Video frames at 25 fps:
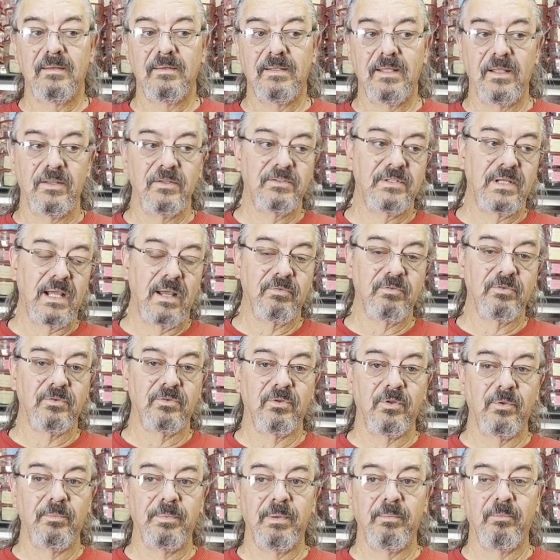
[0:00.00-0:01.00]
other chapters are a
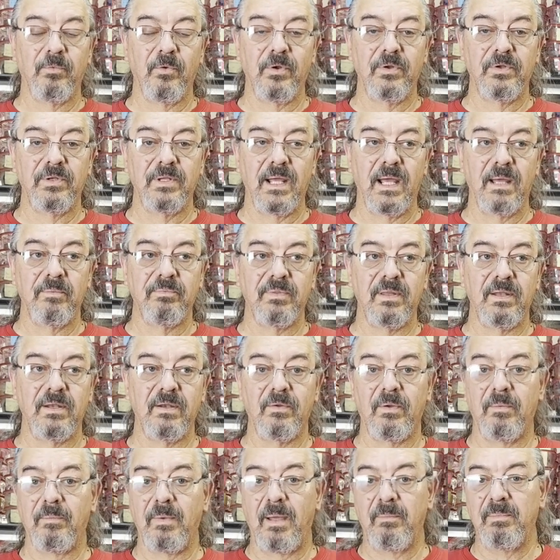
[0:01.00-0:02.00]
little bit more in depth, and
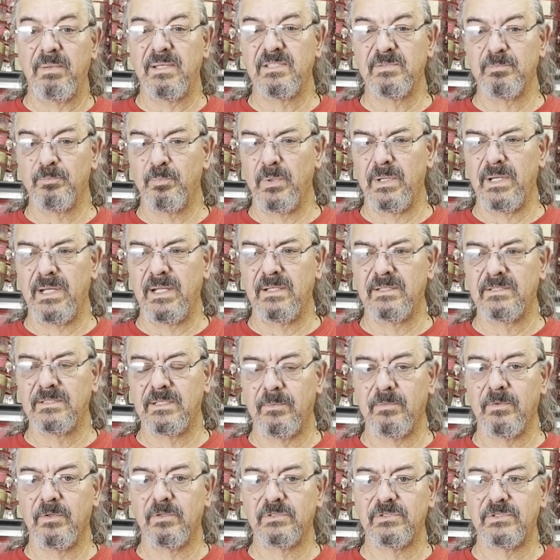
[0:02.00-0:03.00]
I might be splitting
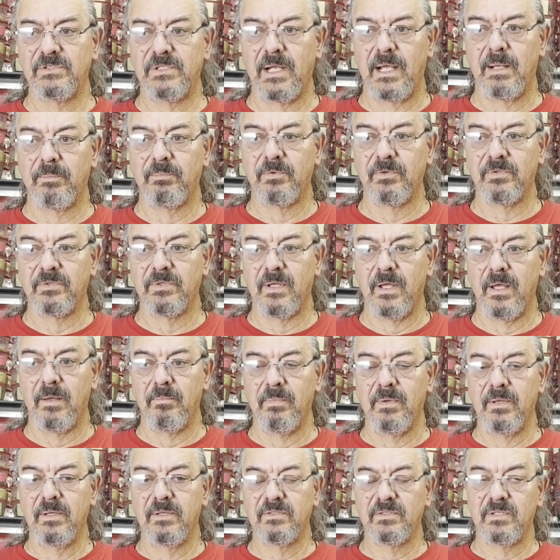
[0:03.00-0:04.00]
some of those chapters
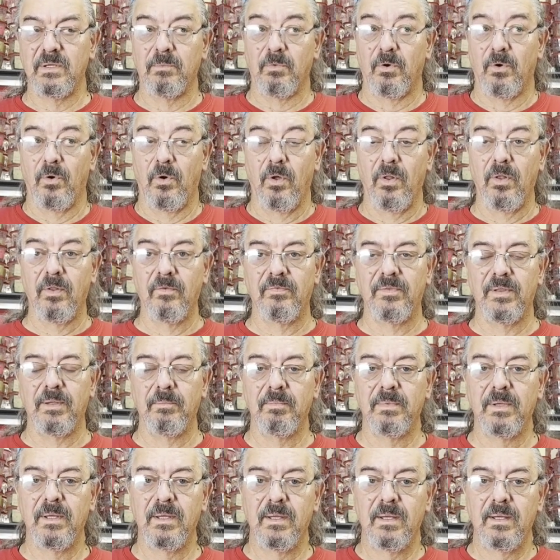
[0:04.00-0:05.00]
up. Some or all of
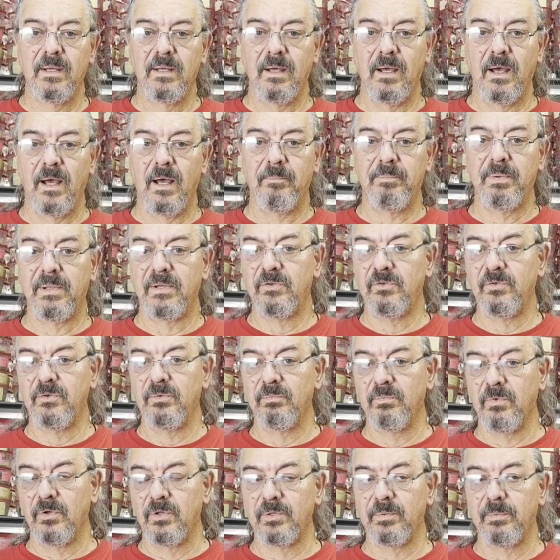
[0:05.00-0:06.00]
them up into
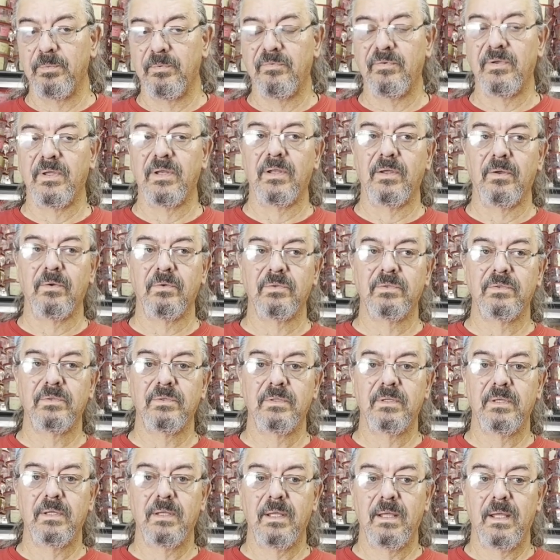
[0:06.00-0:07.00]
multiple videos.
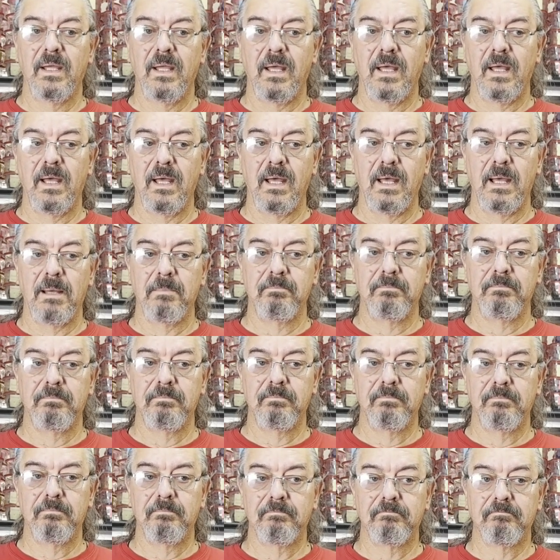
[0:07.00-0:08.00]
So I
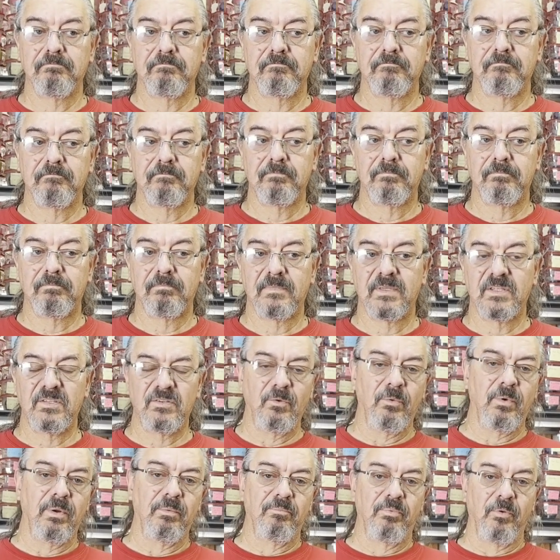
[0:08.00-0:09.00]

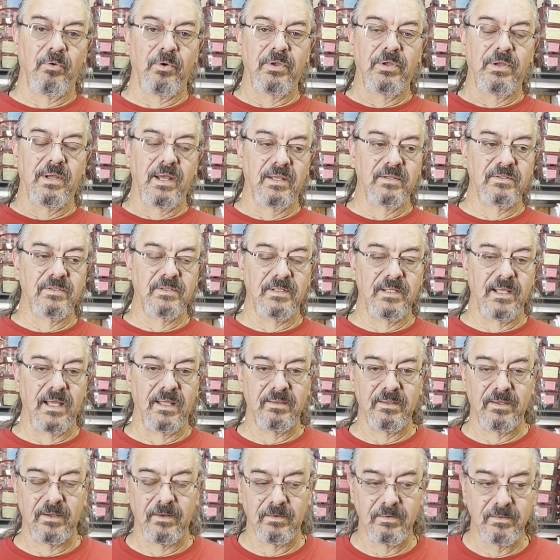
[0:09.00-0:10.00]
don't want to bore you guys to
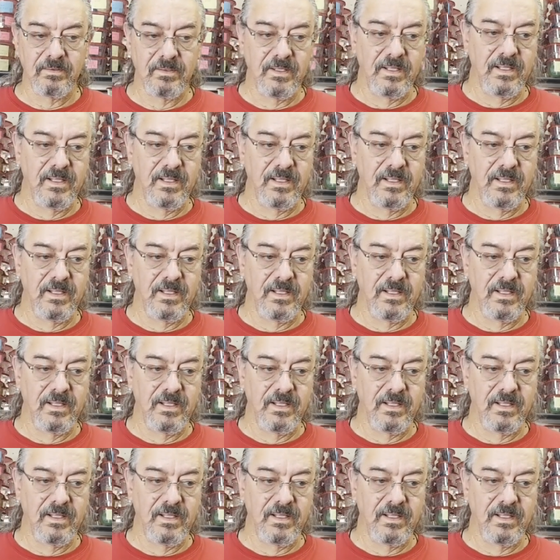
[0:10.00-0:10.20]
death here.